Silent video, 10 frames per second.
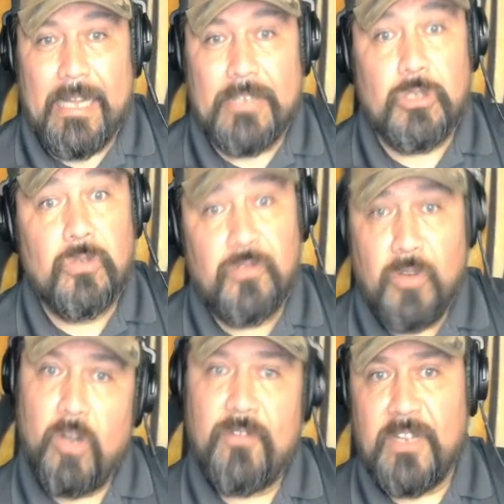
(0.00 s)
too
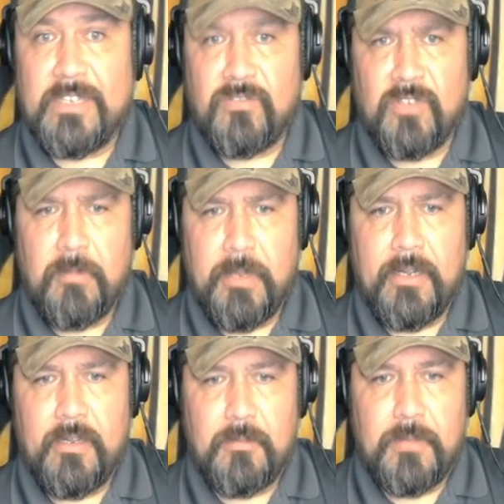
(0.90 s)
far-fetched for the
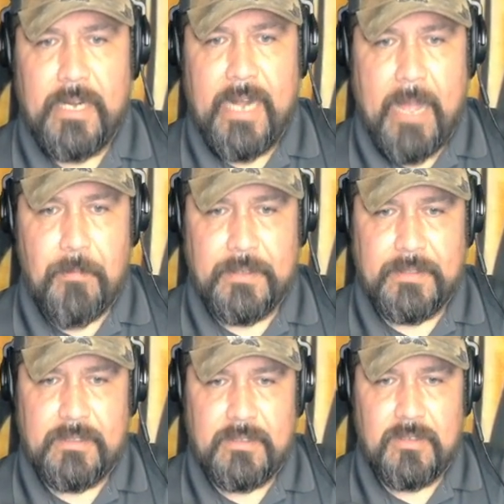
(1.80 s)
bear, but it
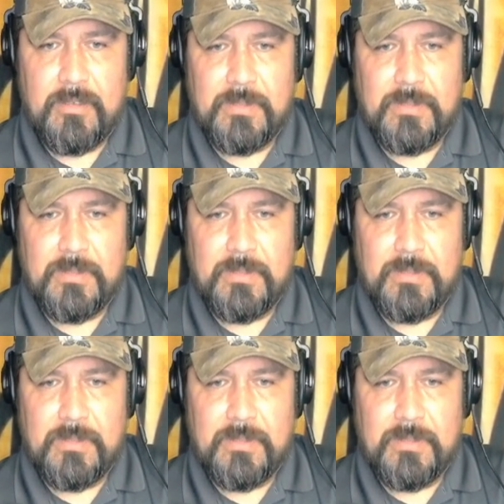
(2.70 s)
happens. You know what I'm